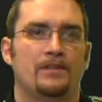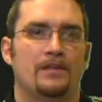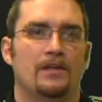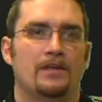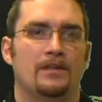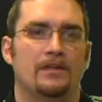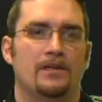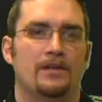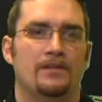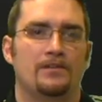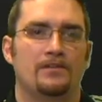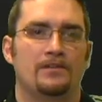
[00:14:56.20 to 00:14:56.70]

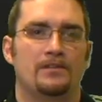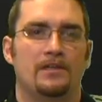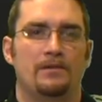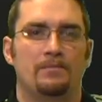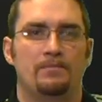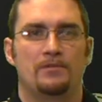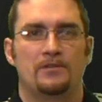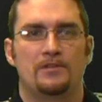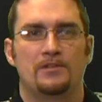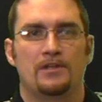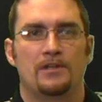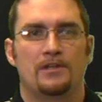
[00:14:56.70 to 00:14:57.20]
Another
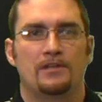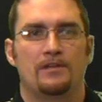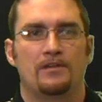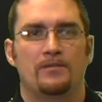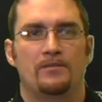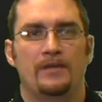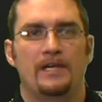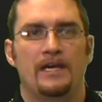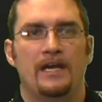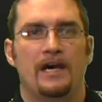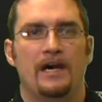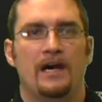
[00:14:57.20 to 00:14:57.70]
tip or trick
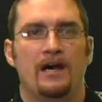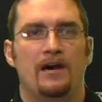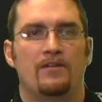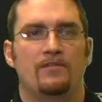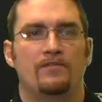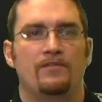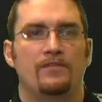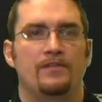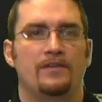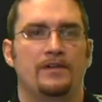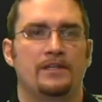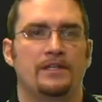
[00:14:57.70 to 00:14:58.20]
that we
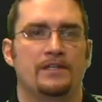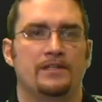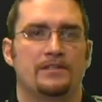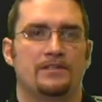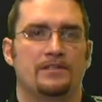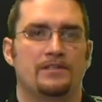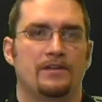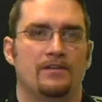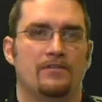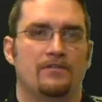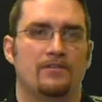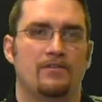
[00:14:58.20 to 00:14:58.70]
have
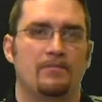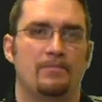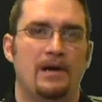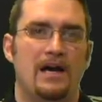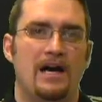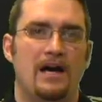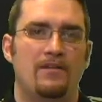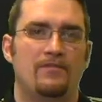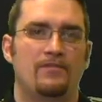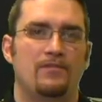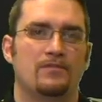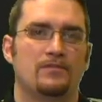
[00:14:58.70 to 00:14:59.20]
is that for
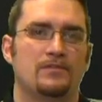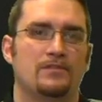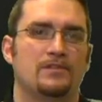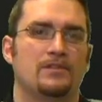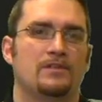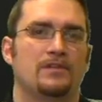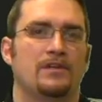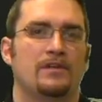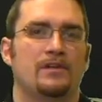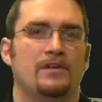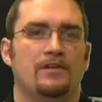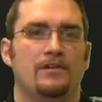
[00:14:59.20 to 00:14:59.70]

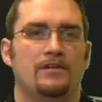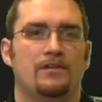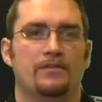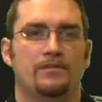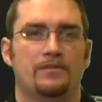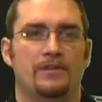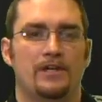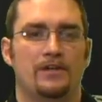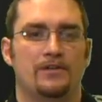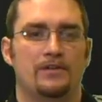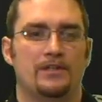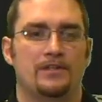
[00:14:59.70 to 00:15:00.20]
baffles,
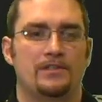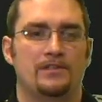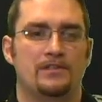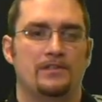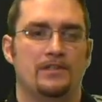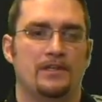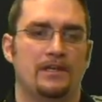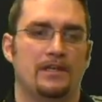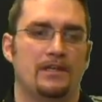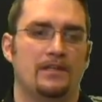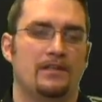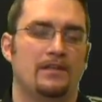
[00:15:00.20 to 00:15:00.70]
you'll notice
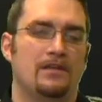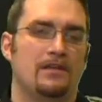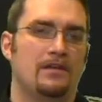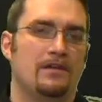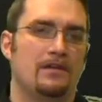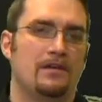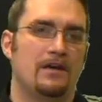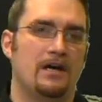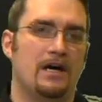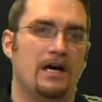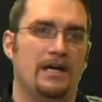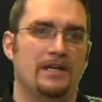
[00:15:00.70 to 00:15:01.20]
that
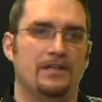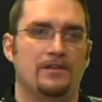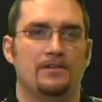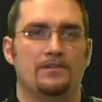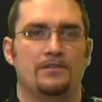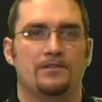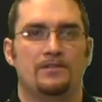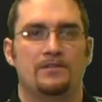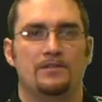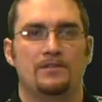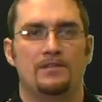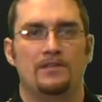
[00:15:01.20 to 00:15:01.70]
I
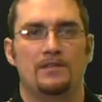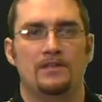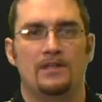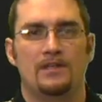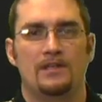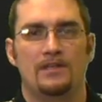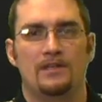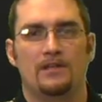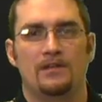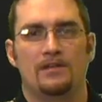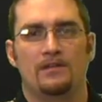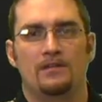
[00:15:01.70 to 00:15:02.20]
use
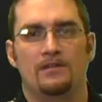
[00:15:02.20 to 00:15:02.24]
the